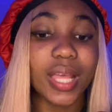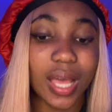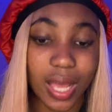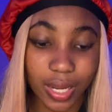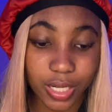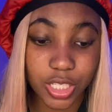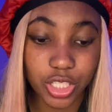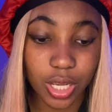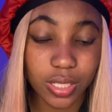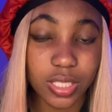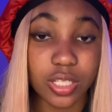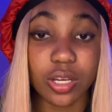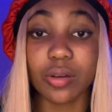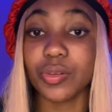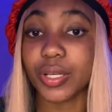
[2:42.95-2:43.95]
I need y'all to
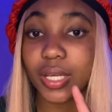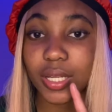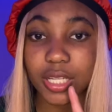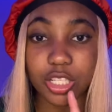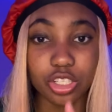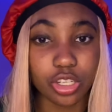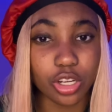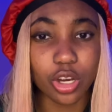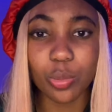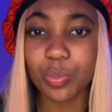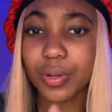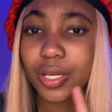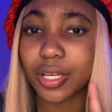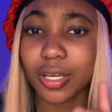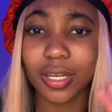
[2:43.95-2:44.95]
know you're gonna need your
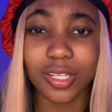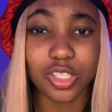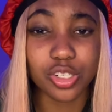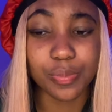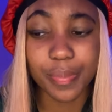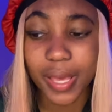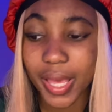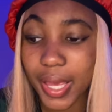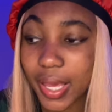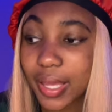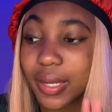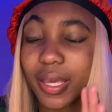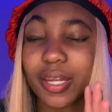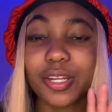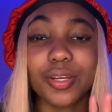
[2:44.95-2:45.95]
notebook, you're gonna need your pen,
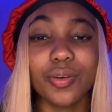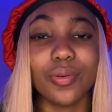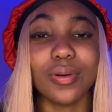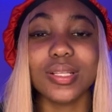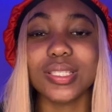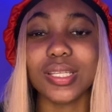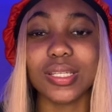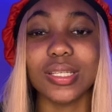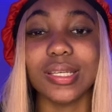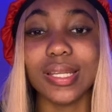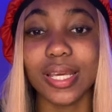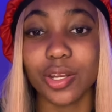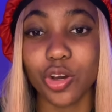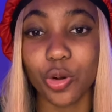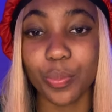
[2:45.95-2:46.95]
and you're going to need
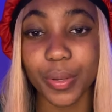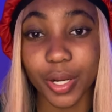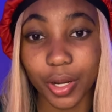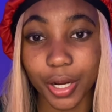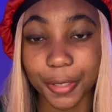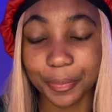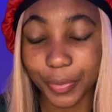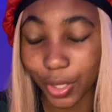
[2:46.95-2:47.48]
an open heart.